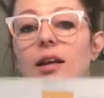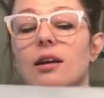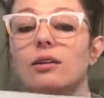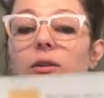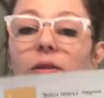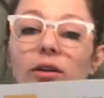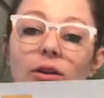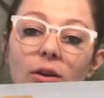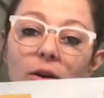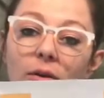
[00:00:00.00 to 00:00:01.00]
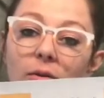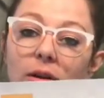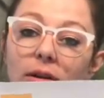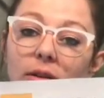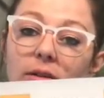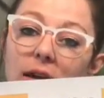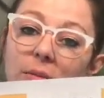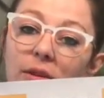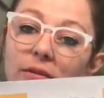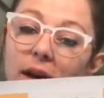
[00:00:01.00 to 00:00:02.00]
they included their own little
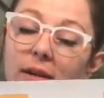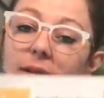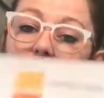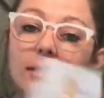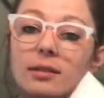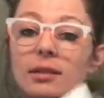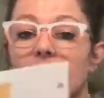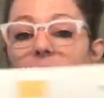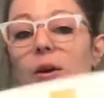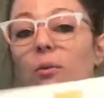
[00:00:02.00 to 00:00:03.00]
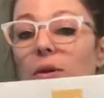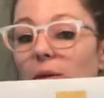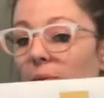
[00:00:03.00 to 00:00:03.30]
table of contents with a